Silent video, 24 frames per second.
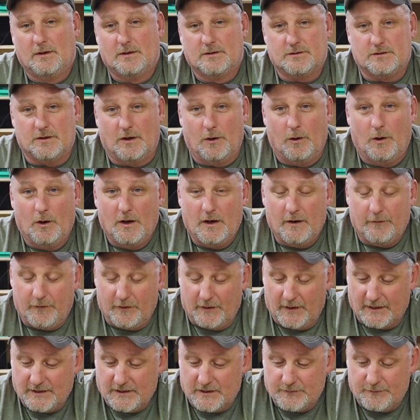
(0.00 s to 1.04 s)
So if
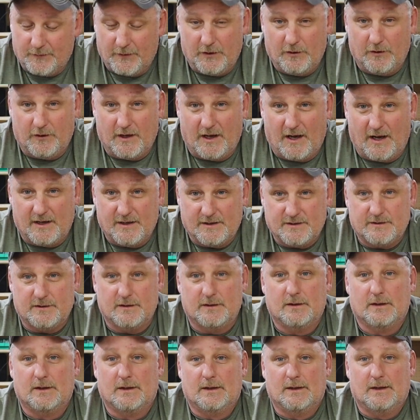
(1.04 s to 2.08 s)
you like this video, guys,
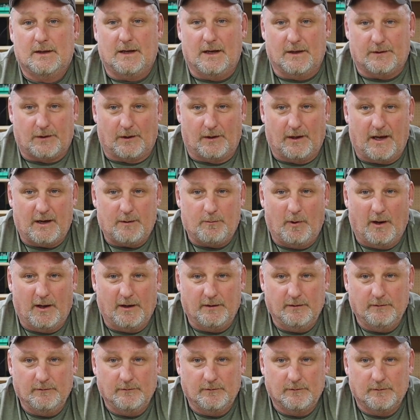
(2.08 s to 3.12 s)
hit the like
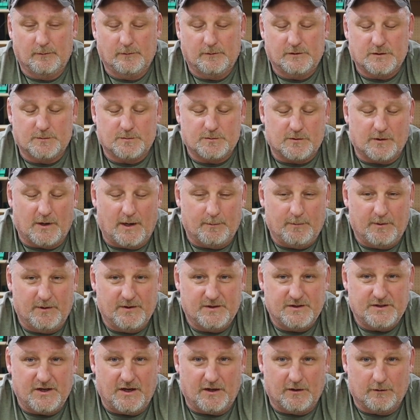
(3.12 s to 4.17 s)
button, subscribe to
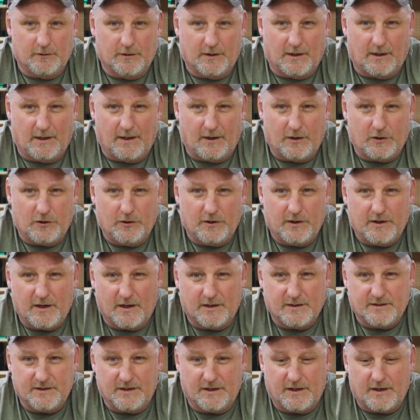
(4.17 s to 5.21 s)
the channel. Got a lot of good
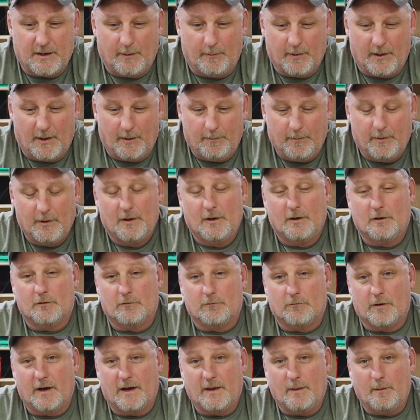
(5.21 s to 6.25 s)
content coming up.
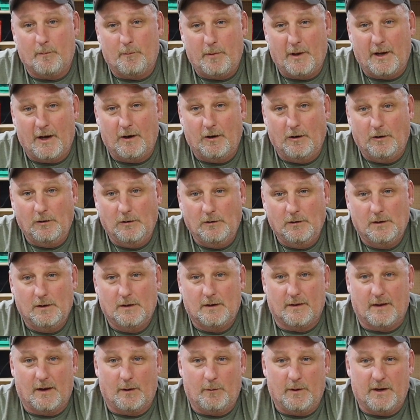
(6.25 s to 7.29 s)
Ring the bell.
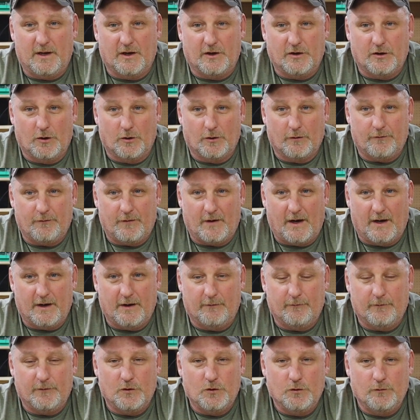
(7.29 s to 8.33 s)
That way you get notified
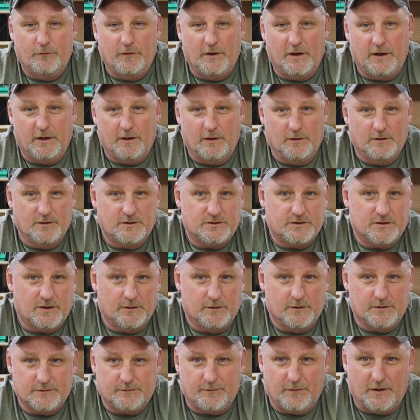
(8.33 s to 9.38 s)
of new videos.
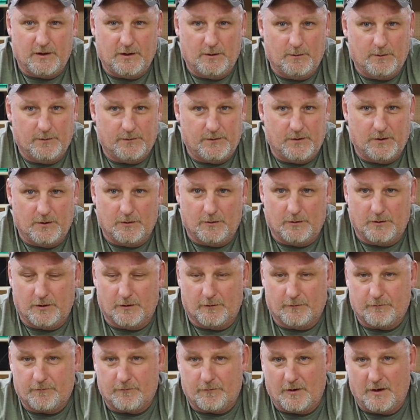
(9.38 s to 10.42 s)
Share this video with
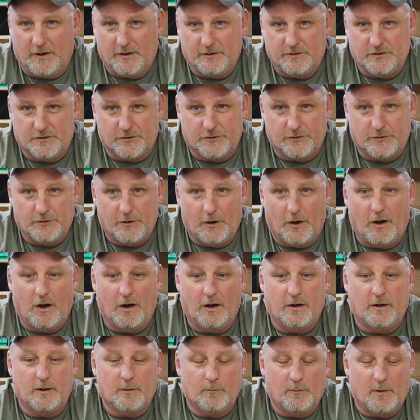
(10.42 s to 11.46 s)
your friends, your
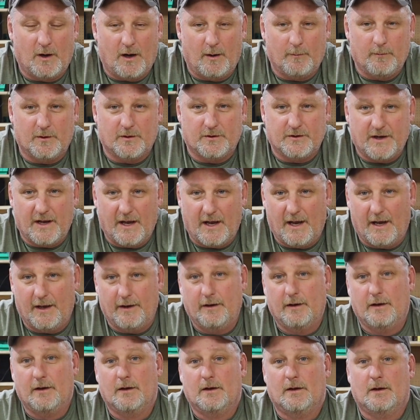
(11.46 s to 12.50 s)
dog, your mom, your
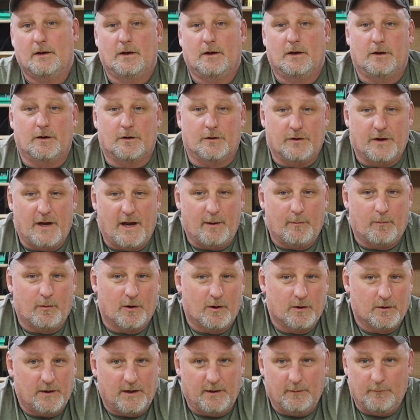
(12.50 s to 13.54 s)
dad, your
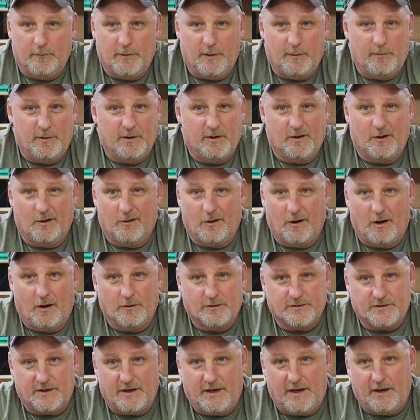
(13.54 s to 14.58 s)
neighbor, even people you don't
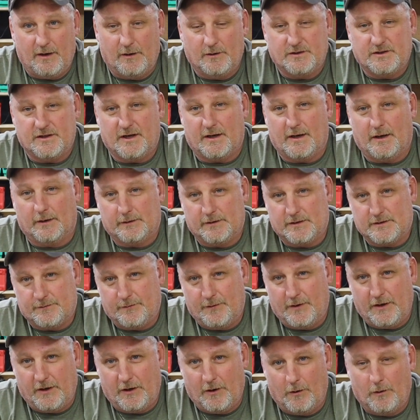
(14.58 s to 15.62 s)
know. Say, hey, go check out this
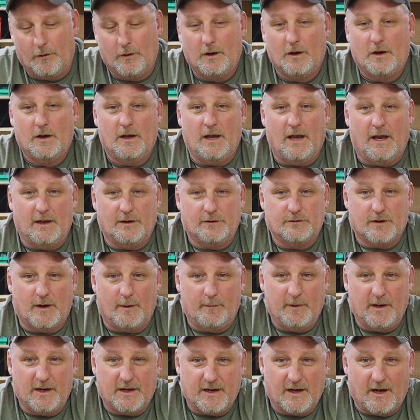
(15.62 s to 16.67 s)
video. And
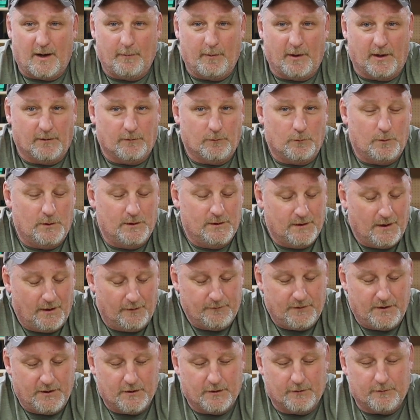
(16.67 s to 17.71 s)
drop me a comment. We
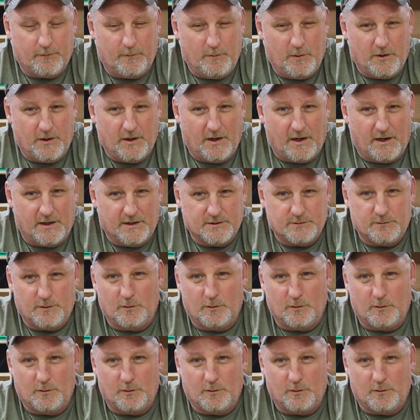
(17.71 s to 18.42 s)
love to hear from you guys.